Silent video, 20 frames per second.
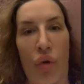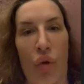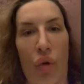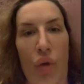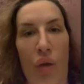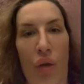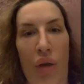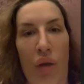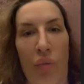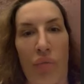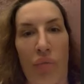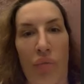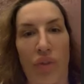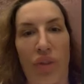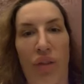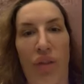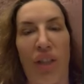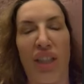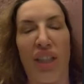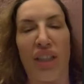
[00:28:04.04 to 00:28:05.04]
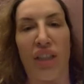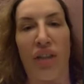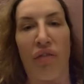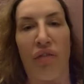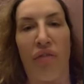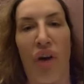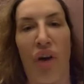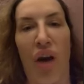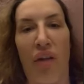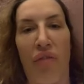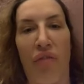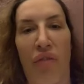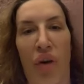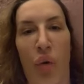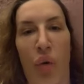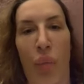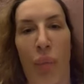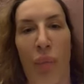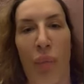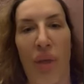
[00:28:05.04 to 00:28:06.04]
got so this the
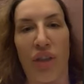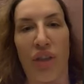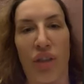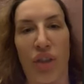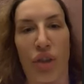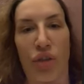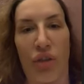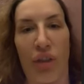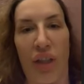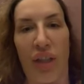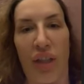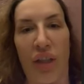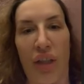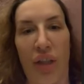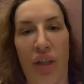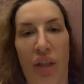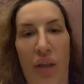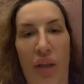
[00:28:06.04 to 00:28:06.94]
fivefold ministry.